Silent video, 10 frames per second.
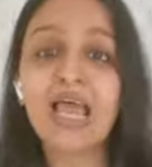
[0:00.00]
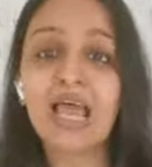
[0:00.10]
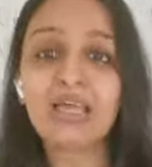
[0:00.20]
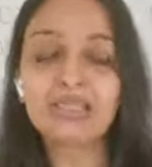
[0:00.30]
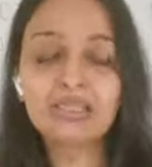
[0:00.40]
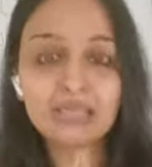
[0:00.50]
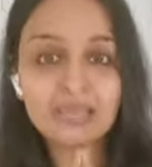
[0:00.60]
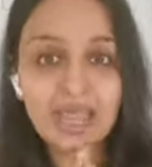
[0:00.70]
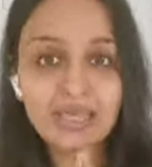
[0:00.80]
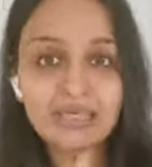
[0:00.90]
And
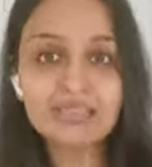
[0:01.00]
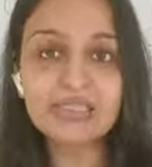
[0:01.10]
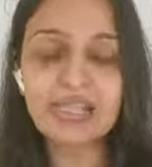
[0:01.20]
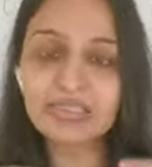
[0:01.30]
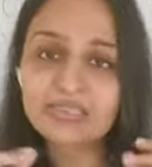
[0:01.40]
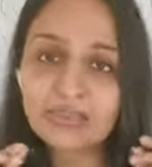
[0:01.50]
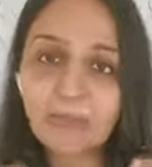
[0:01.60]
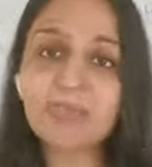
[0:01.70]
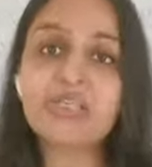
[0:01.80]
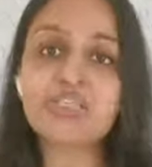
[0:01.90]
that is like the
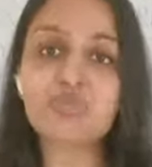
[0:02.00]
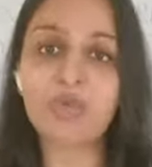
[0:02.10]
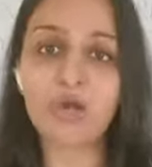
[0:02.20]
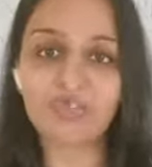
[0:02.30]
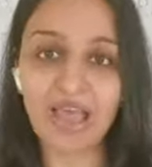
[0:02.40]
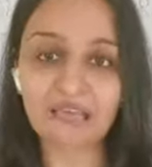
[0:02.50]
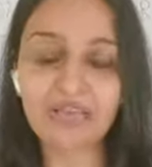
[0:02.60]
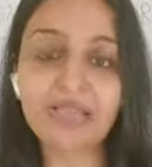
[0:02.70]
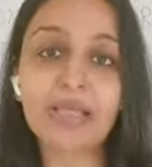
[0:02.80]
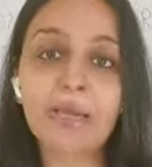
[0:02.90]
simplest way of
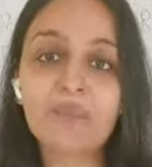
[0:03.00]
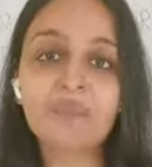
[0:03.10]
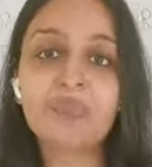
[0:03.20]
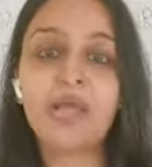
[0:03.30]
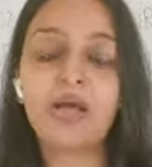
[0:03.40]
having them,